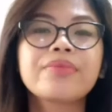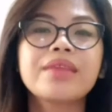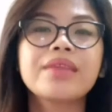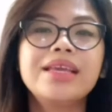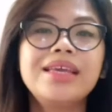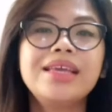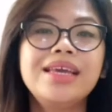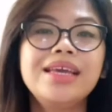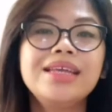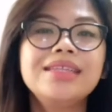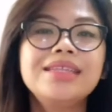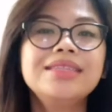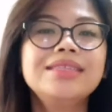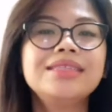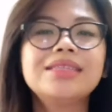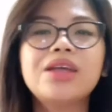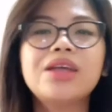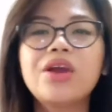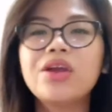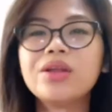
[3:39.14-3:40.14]

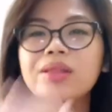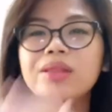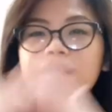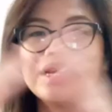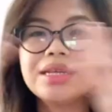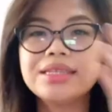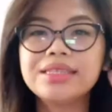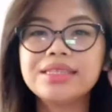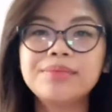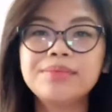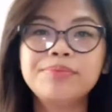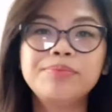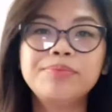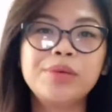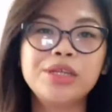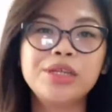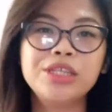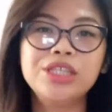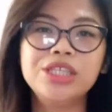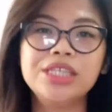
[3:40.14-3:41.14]
Kids are like
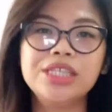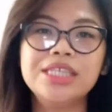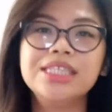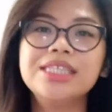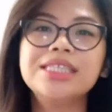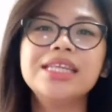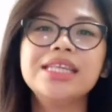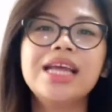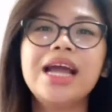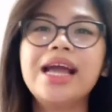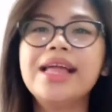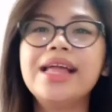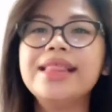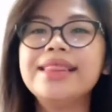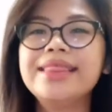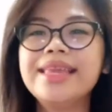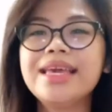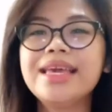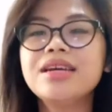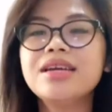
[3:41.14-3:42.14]
sponges
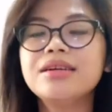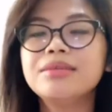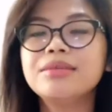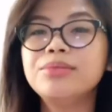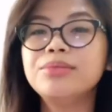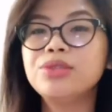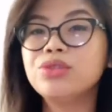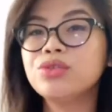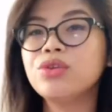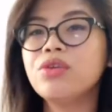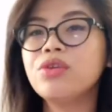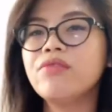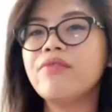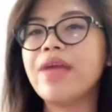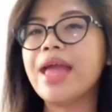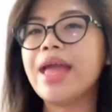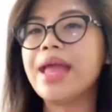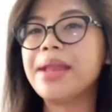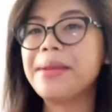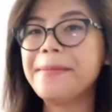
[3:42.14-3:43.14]
and they observe
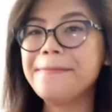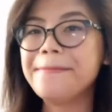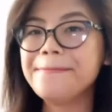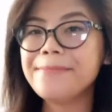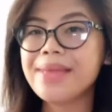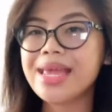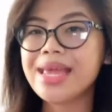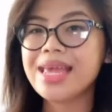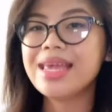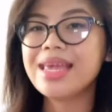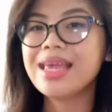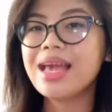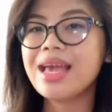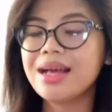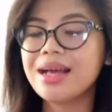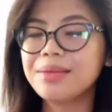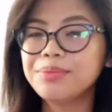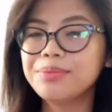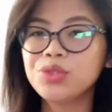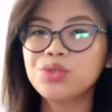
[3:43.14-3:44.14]
and may
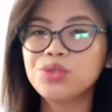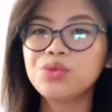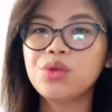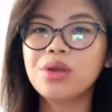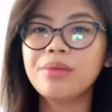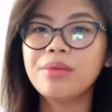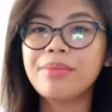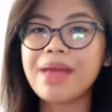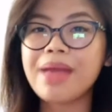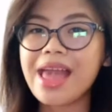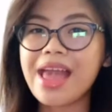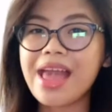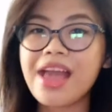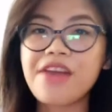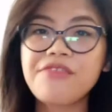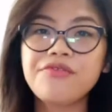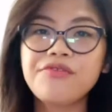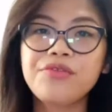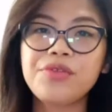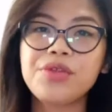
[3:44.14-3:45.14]
absorb
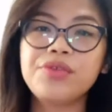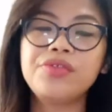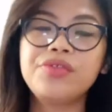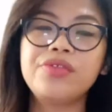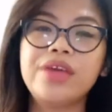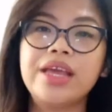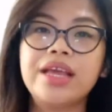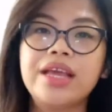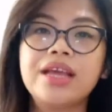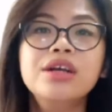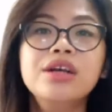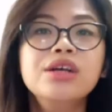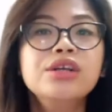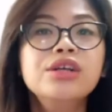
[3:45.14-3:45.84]
everything.